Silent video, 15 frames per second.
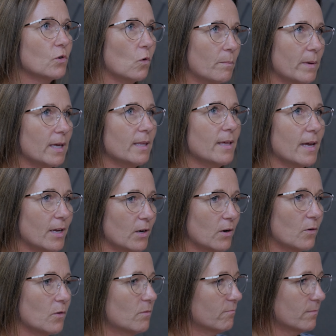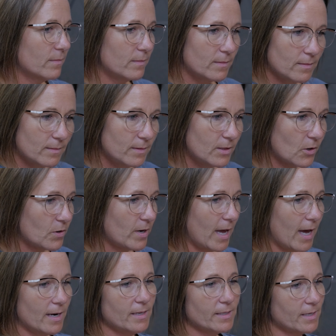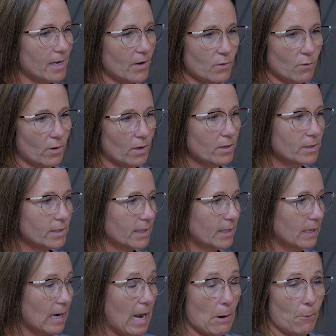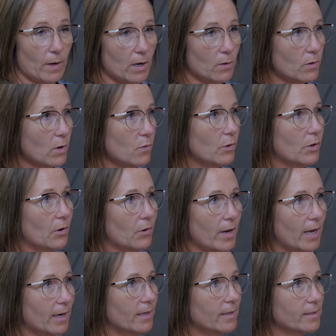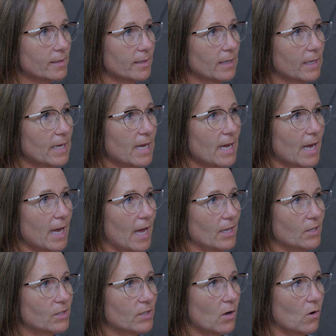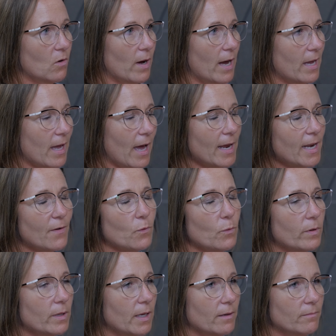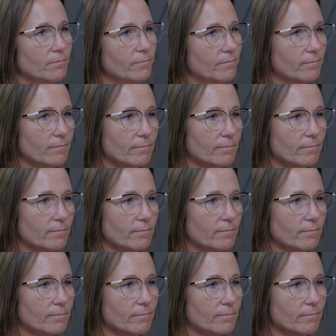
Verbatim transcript: told me that, you know, their dad is not yours, and we don't know who your dad is. And so I never really